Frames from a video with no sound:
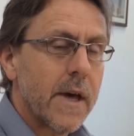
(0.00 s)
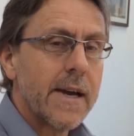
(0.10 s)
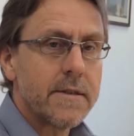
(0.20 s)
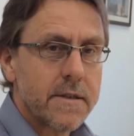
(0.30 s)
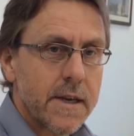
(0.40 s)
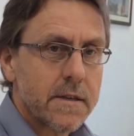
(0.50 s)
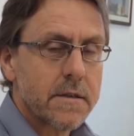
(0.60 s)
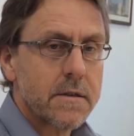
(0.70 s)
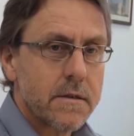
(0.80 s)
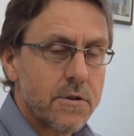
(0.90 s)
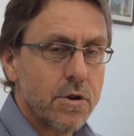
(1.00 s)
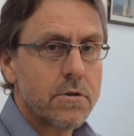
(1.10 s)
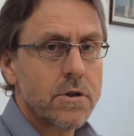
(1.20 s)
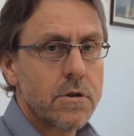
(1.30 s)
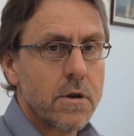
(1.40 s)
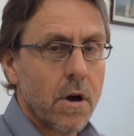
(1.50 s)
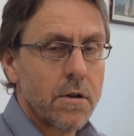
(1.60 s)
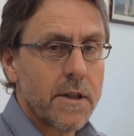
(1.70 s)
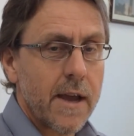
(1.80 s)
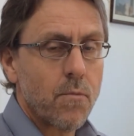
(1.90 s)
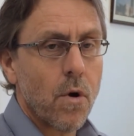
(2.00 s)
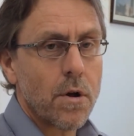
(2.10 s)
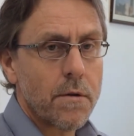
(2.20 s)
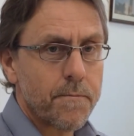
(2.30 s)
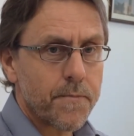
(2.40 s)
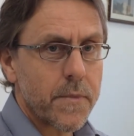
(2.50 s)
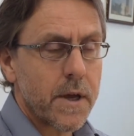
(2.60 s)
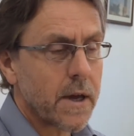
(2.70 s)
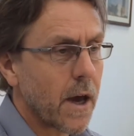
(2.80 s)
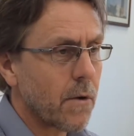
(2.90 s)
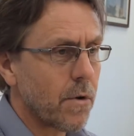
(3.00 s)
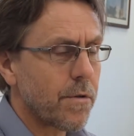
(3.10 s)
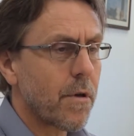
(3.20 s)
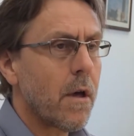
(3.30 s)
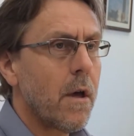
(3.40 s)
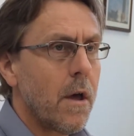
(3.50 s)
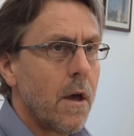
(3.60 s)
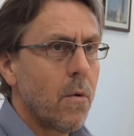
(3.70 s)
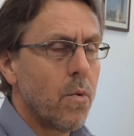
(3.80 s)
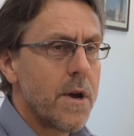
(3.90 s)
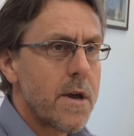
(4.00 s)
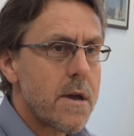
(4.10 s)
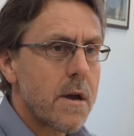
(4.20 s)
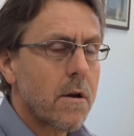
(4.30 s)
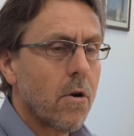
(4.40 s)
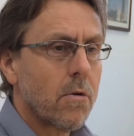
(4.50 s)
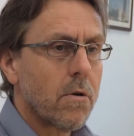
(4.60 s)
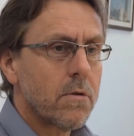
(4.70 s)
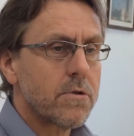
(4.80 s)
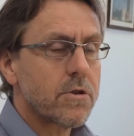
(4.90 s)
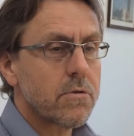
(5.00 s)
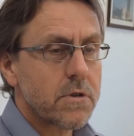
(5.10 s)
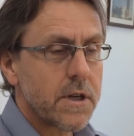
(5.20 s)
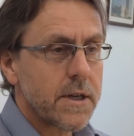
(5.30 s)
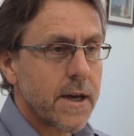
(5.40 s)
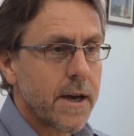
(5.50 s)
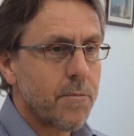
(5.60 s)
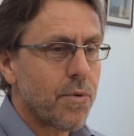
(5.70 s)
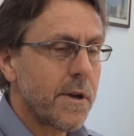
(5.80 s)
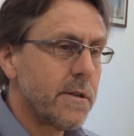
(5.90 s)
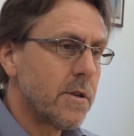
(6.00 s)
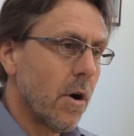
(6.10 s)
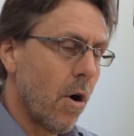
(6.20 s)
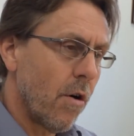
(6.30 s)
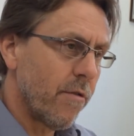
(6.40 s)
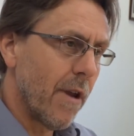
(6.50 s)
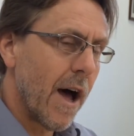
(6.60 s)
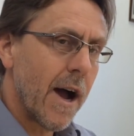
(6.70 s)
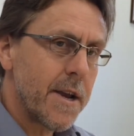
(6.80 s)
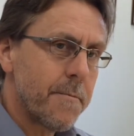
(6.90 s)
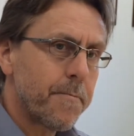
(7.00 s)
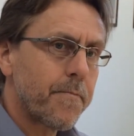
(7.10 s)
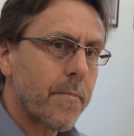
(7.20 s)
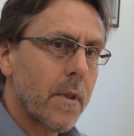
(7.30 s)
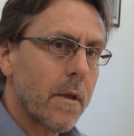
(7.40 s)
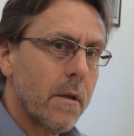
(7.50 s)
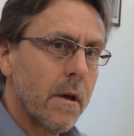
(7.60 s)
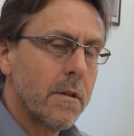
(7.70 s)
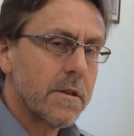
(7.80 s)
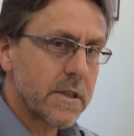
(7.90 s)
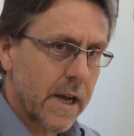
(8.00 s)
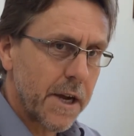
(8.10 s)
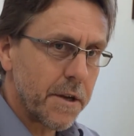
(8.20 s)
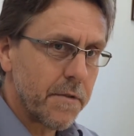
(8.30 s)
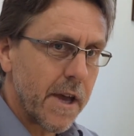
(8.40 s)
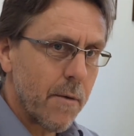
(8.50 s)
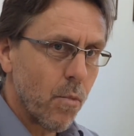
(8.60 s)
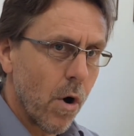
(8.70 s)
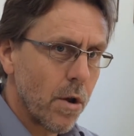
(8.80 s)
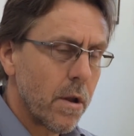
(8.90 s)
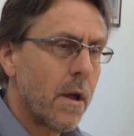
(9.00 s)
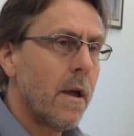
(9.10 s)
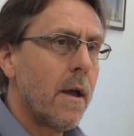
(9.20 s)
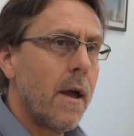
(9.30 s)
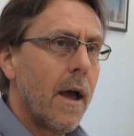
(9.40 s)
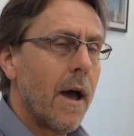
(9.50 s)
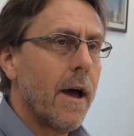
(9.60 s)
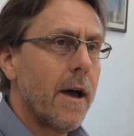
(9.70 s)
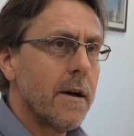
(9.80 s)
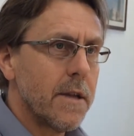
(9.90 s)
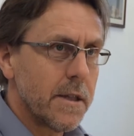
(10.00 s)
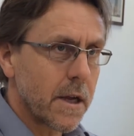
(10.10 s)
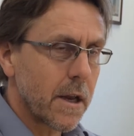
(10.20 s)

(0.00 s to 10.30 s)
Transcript: A6 junction on the M1 near Kegworth. We constructed a bridge offline at the side of the M1, and then the